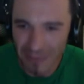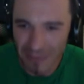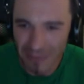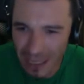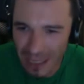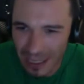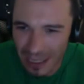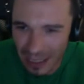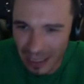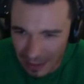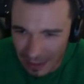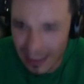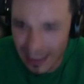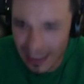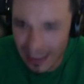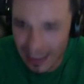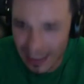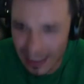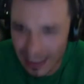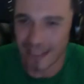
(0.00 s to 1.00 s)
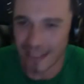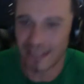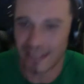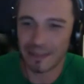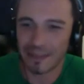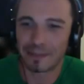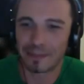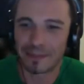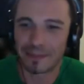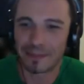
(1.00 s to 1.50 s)
the dance,
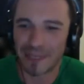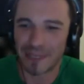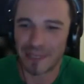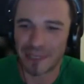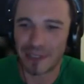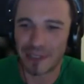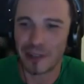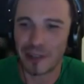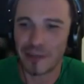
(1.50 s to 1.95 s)
you know?